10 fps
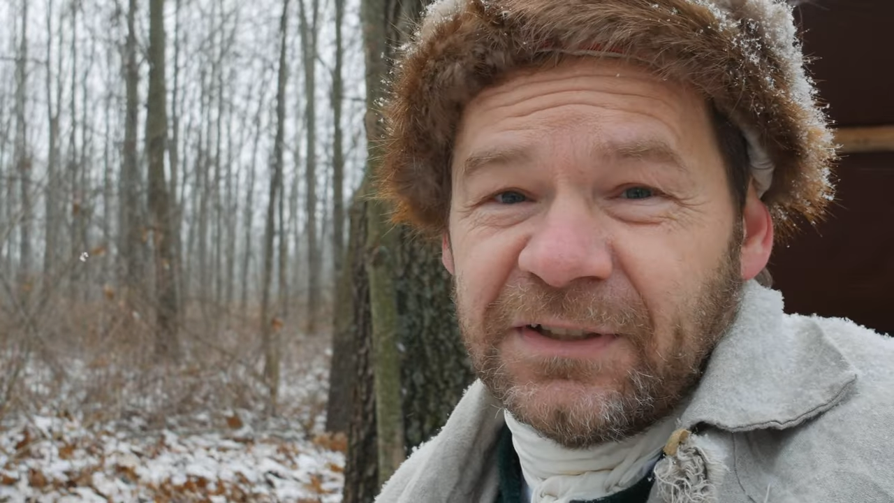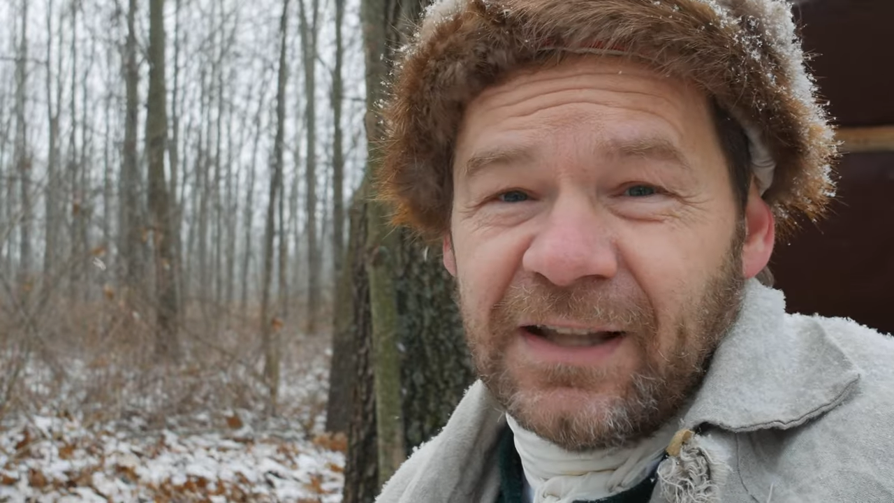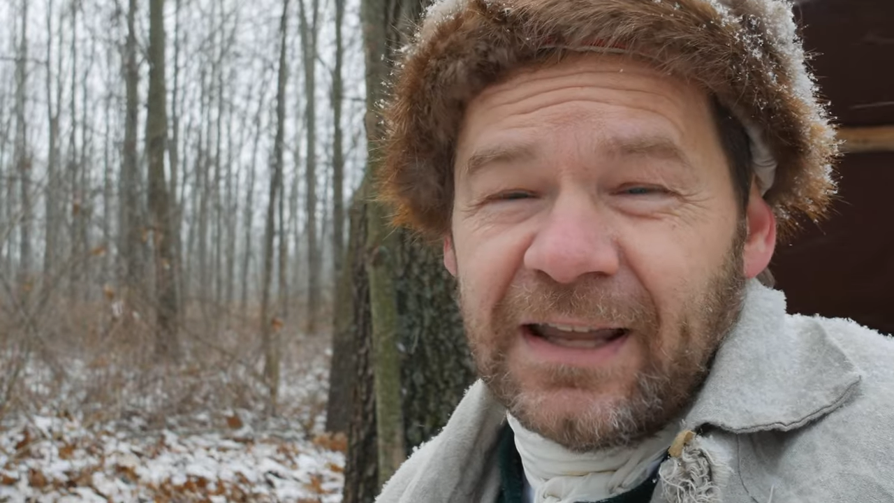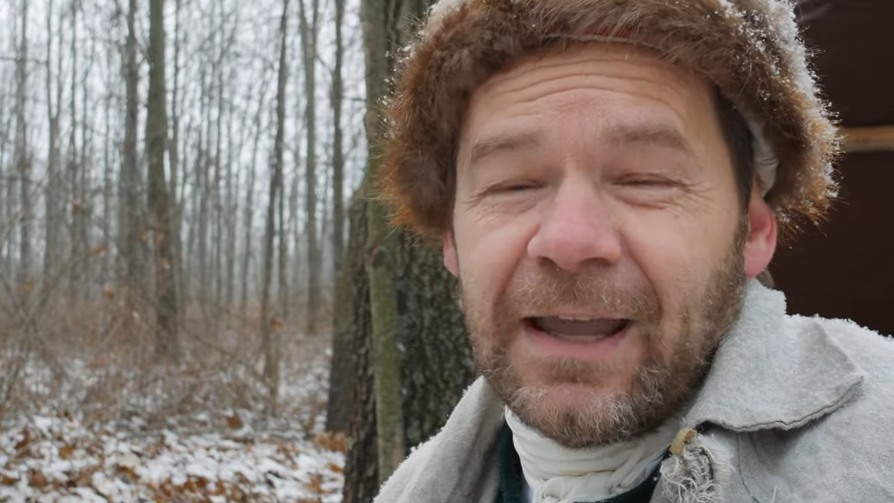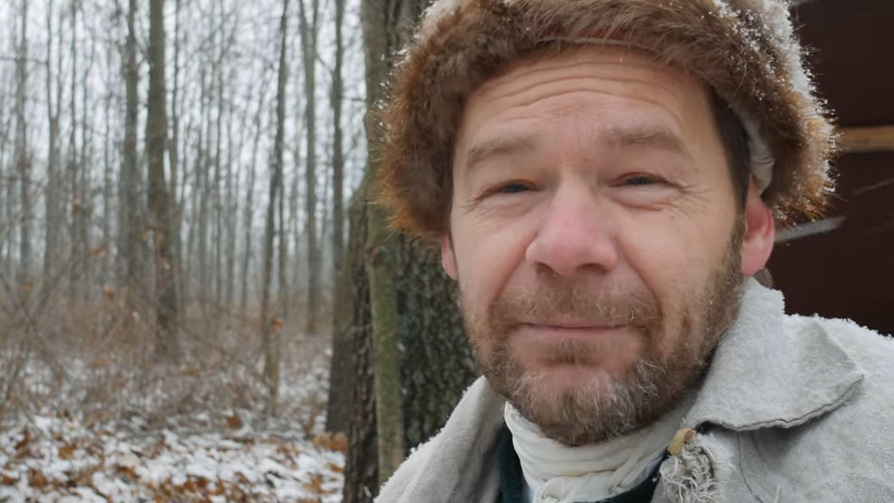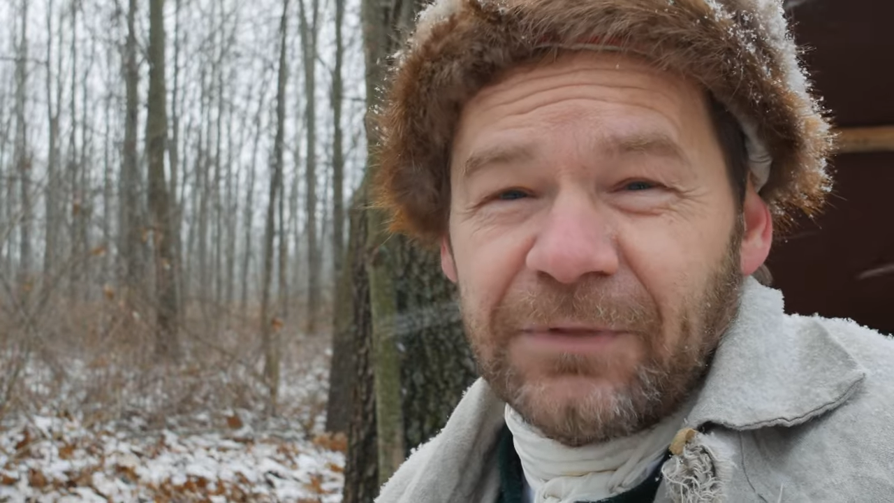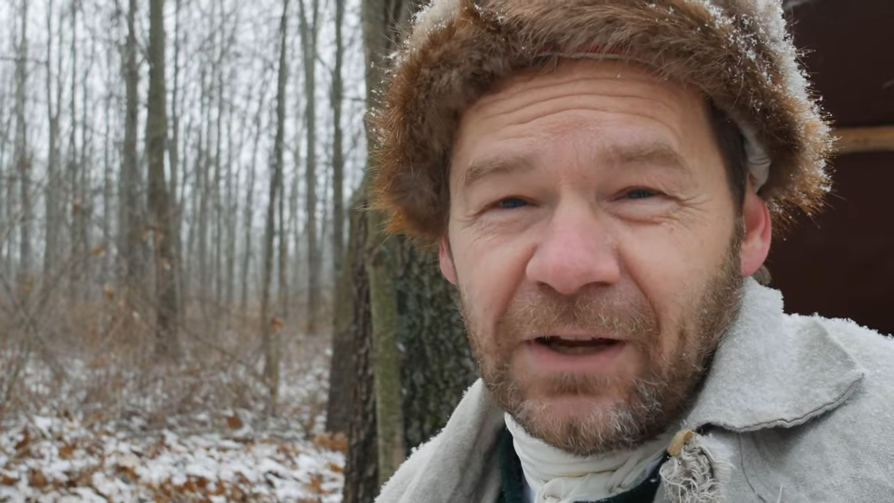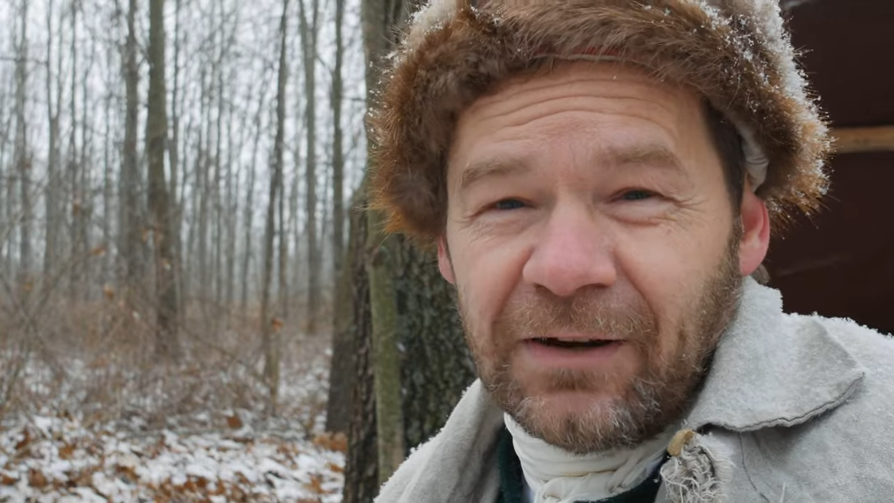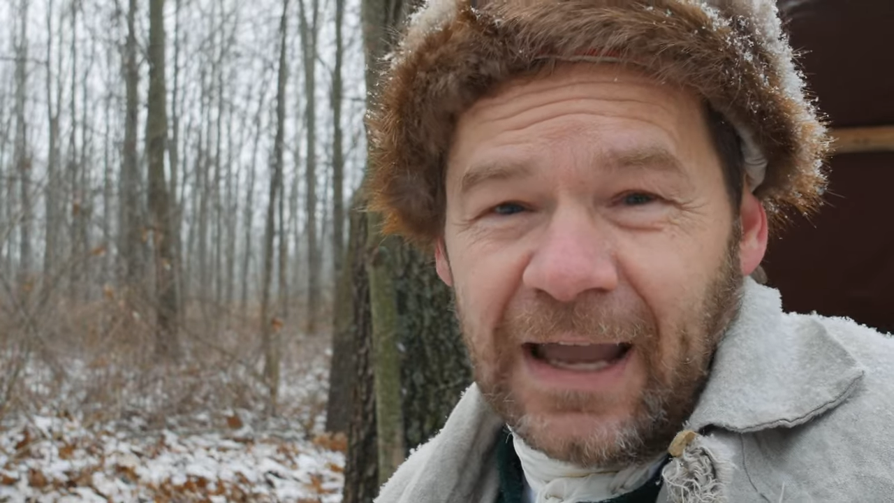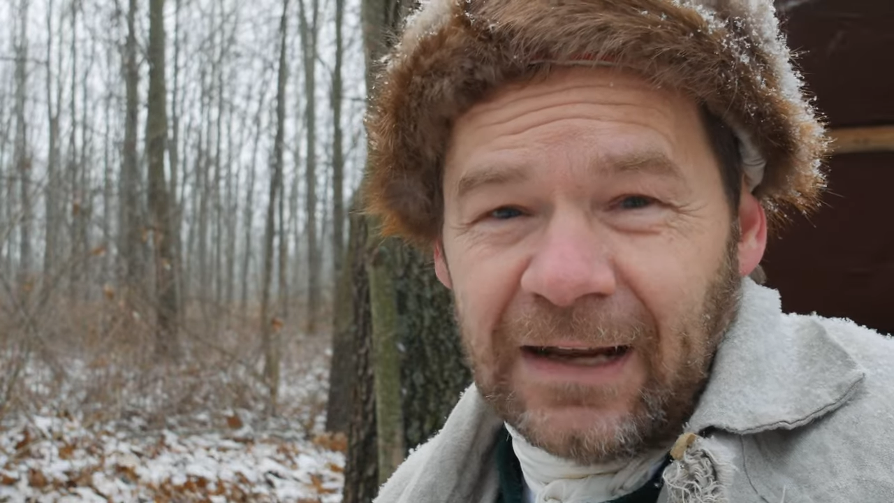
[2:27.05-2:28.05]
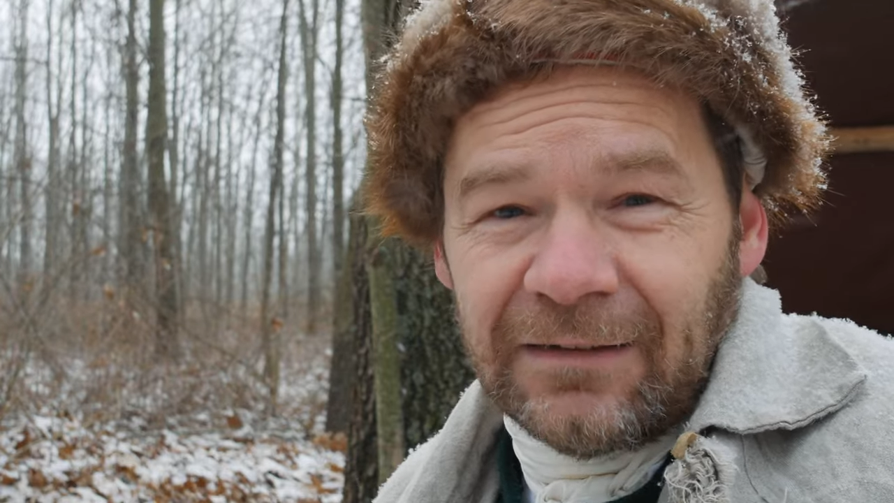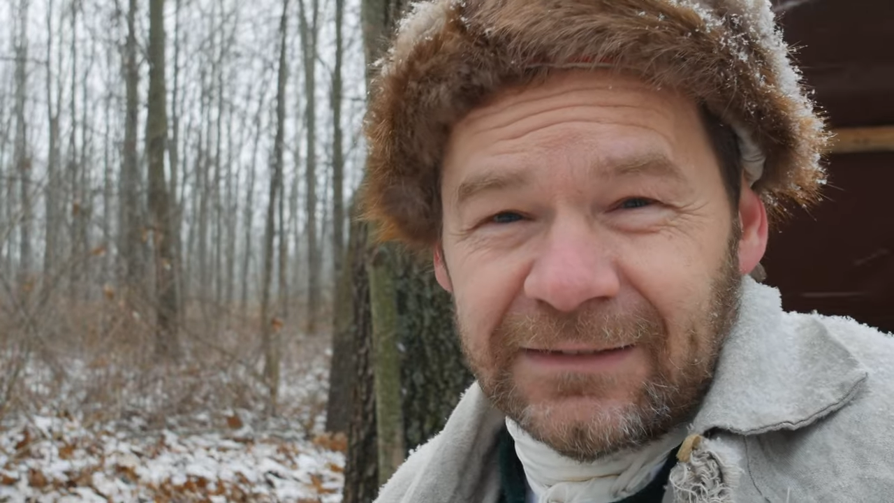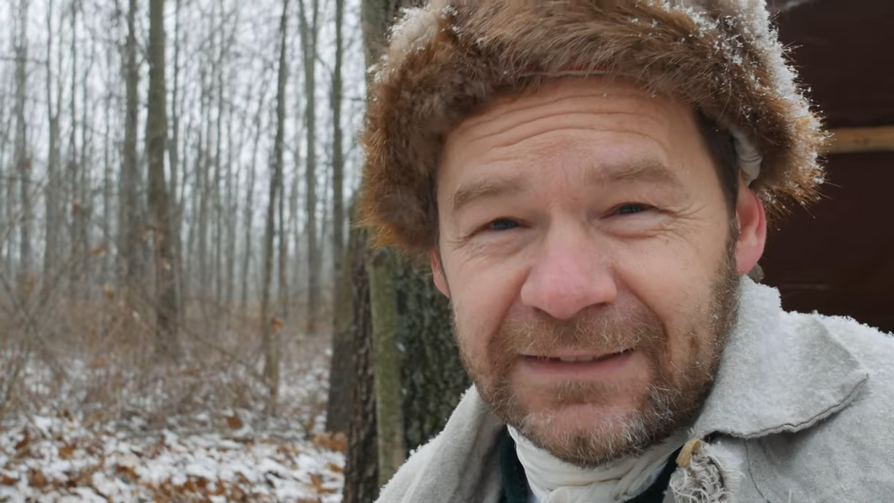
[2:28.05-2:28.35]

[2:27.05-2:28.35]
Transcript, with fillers: and they kept their cattle